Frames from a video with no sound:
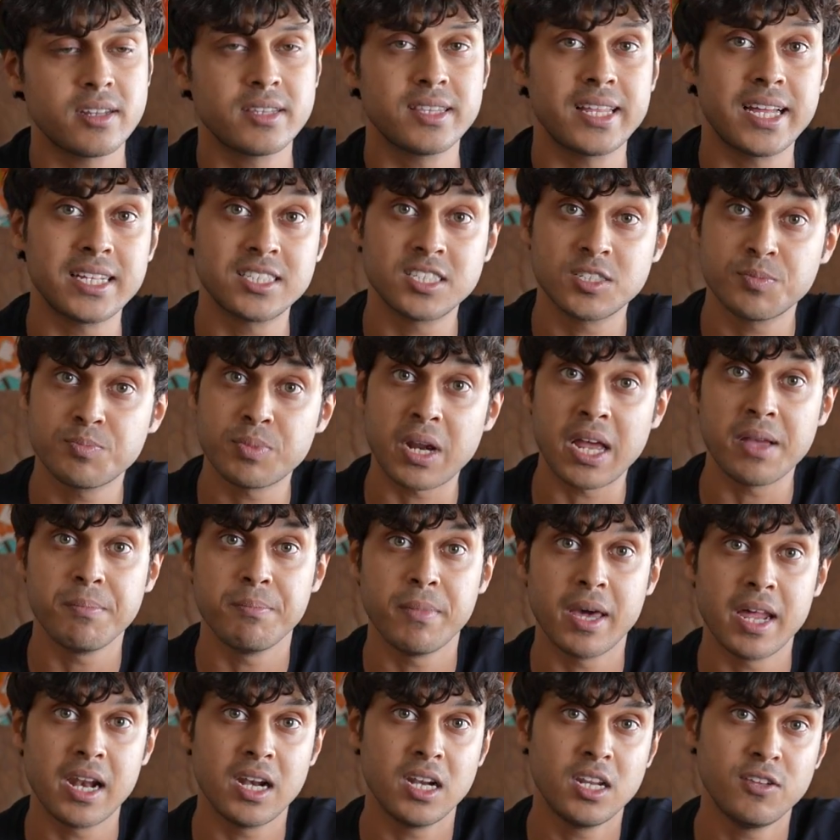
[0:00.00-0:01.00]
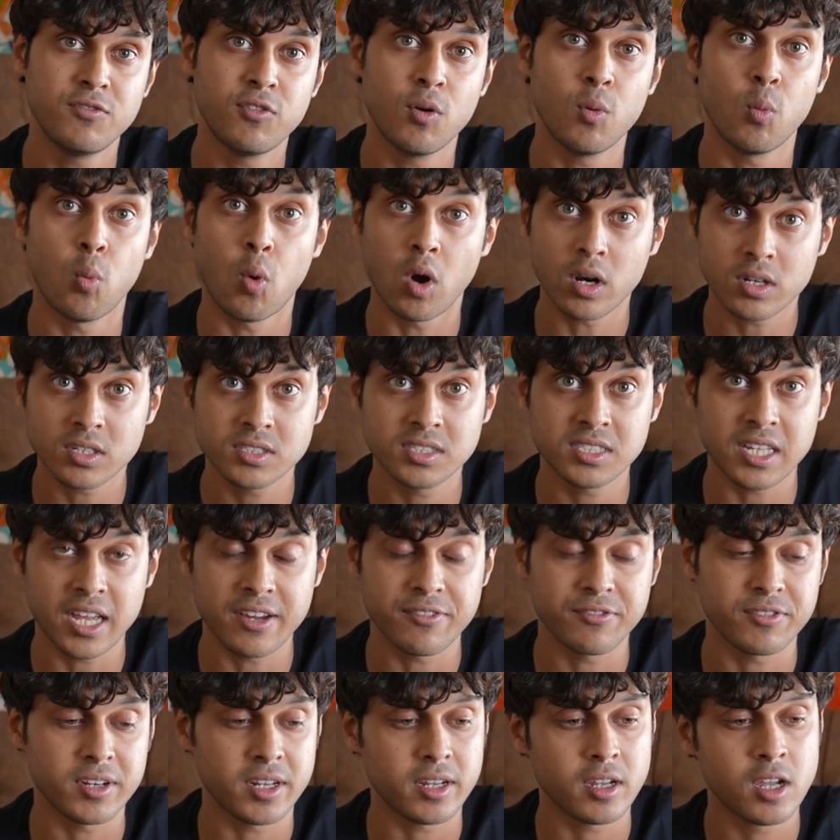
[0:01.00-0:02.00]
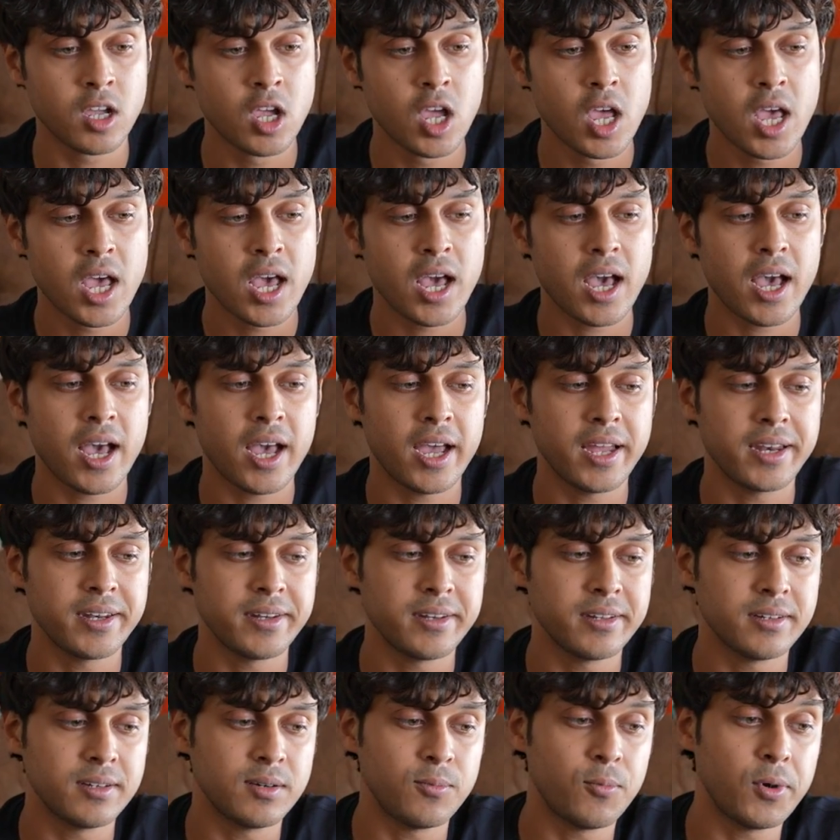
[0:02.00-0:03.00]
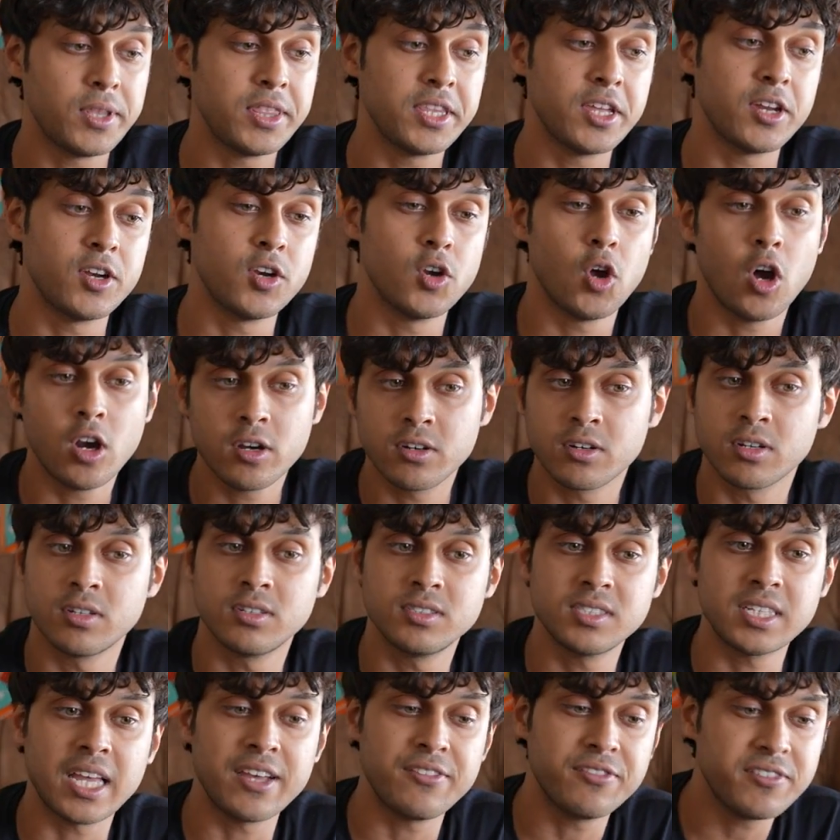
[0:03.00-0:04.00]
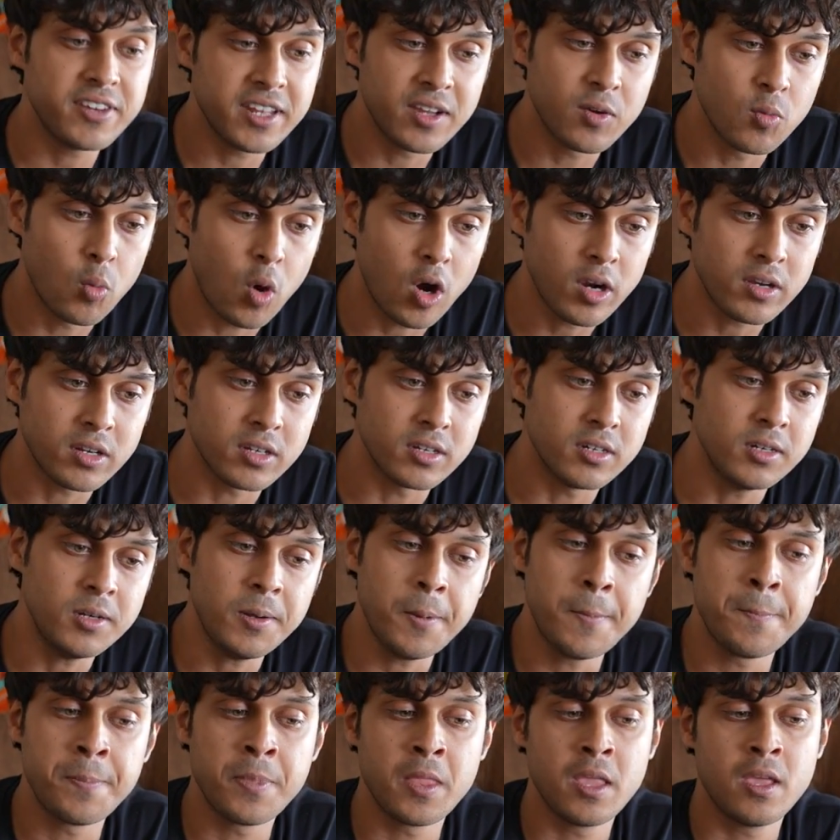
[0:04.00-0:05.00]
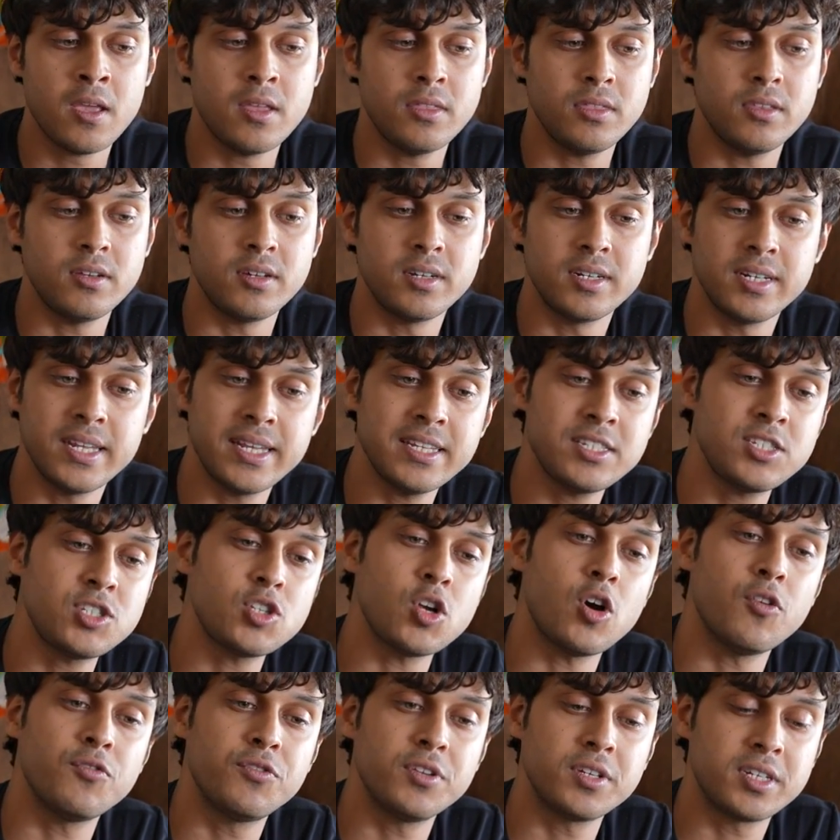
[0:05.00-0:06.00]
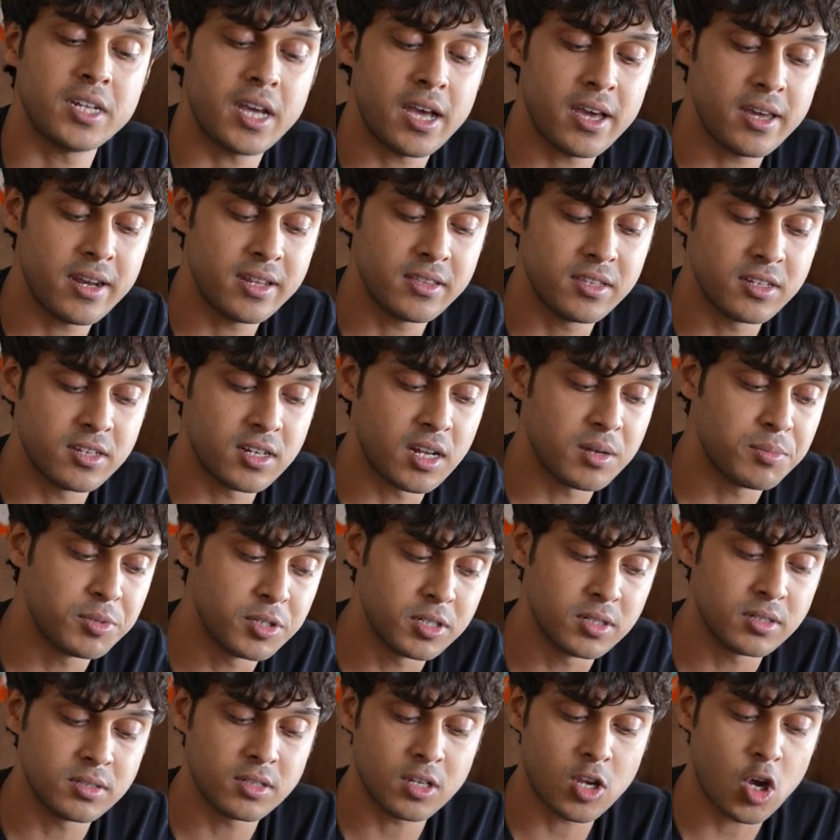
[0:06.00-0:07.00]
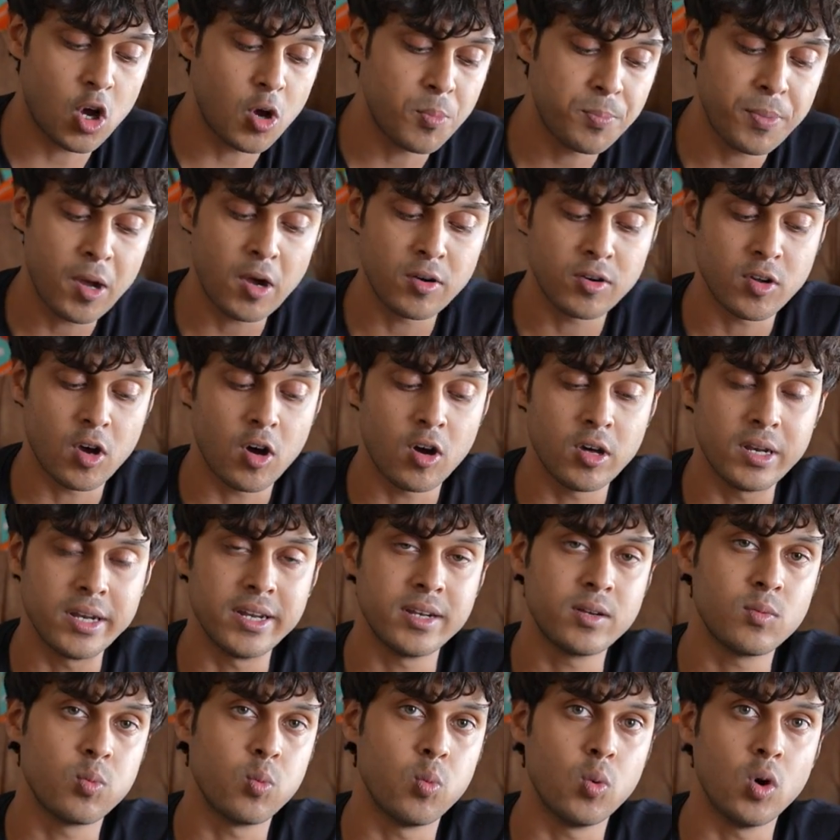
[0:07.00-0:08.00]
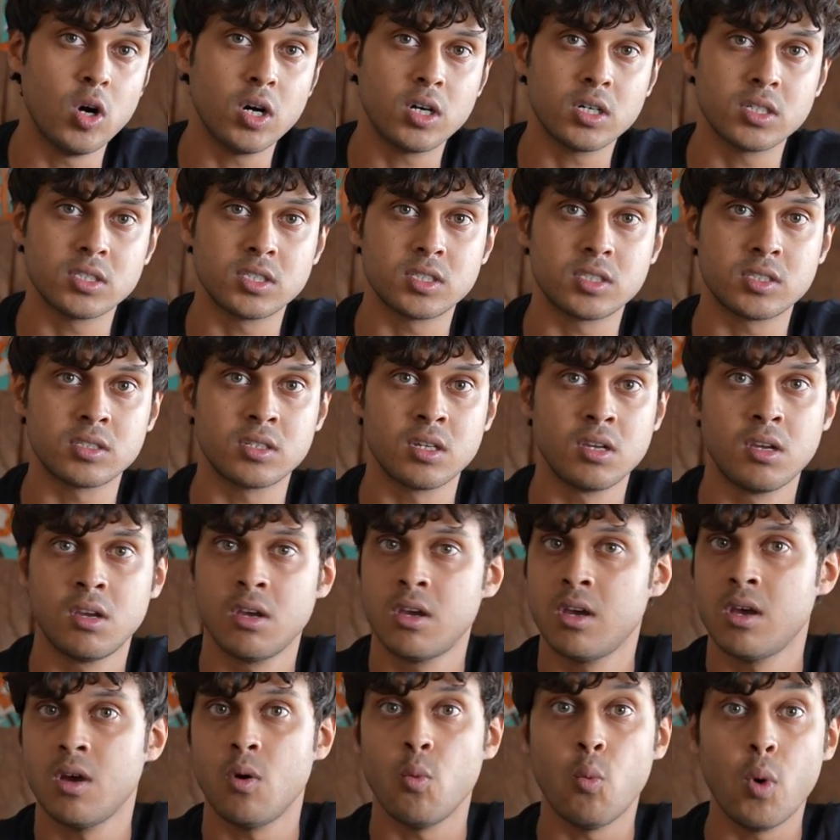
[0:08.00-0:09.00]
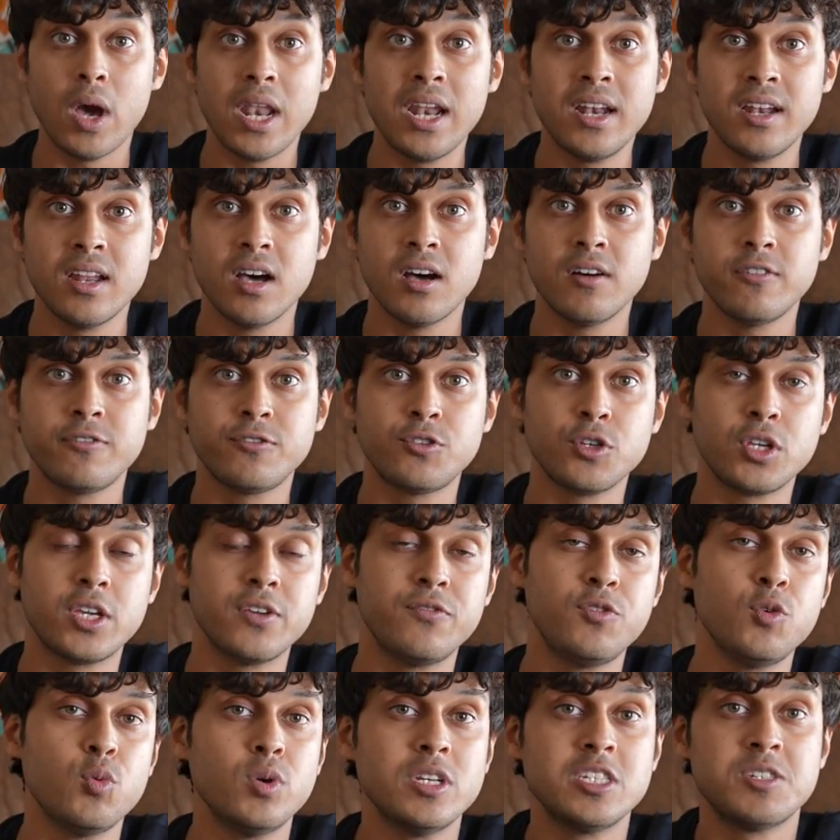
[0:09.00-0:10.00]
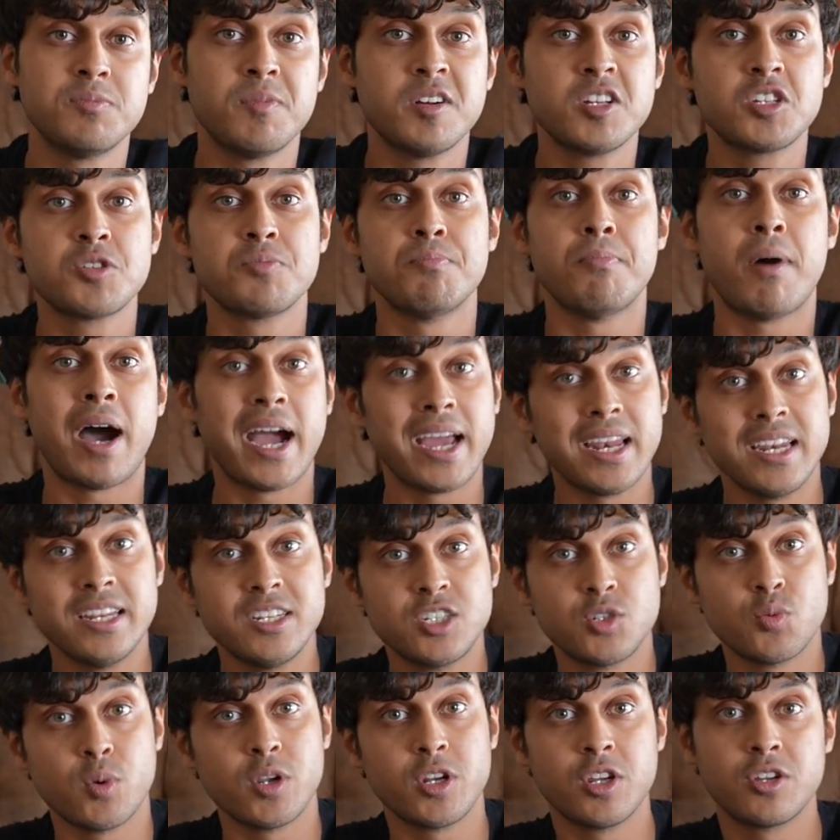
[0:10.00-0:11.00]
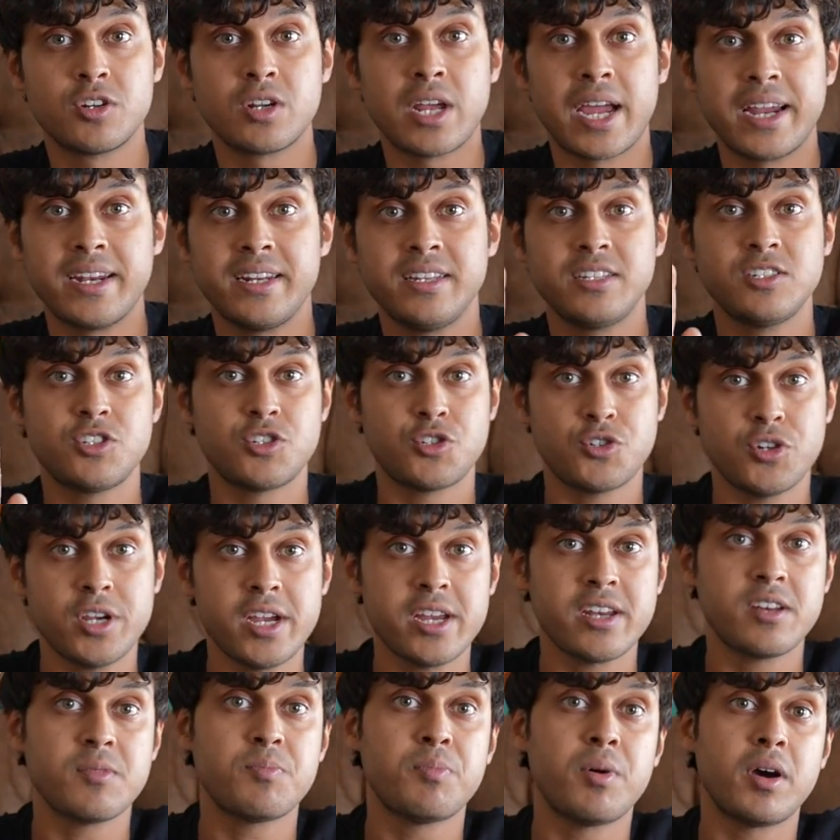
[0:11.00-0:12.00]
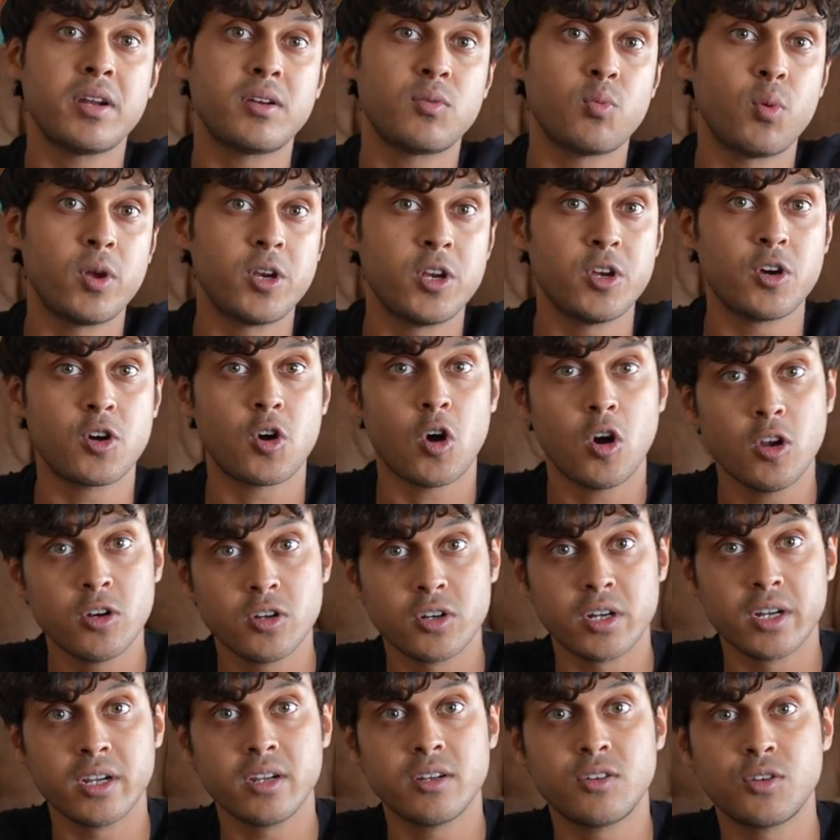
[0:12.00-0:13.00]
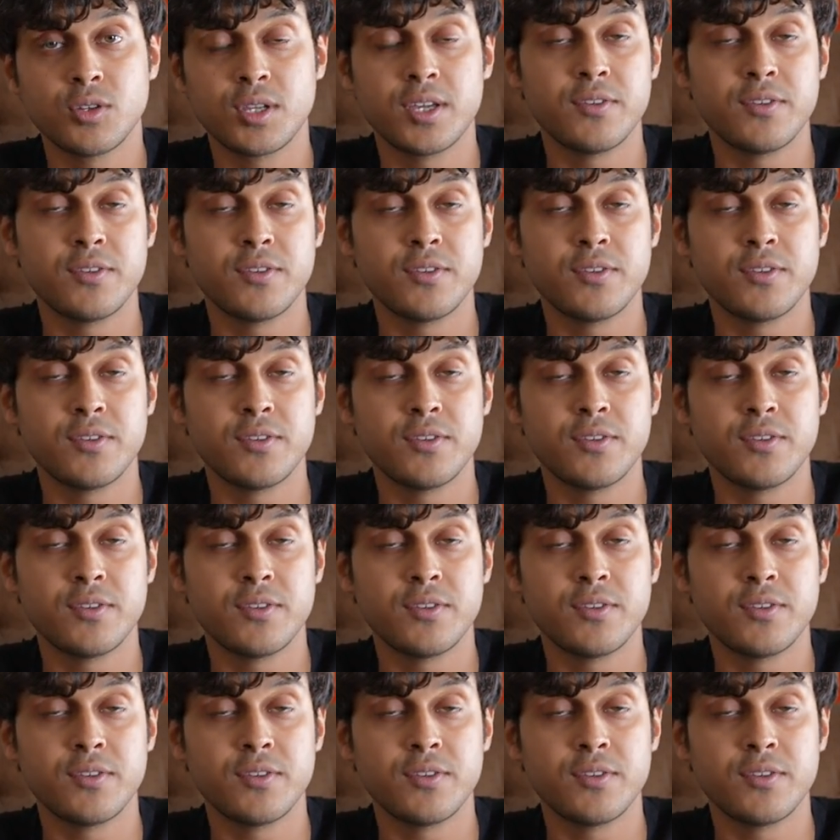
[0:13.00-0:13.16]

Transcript: and that's primarily for water siphoning. And when they're not siphoning water, the rest of the tire and the rubber, the compound on it, works well enough to give you as much mileage when you're riding straight, but when you're cornering, to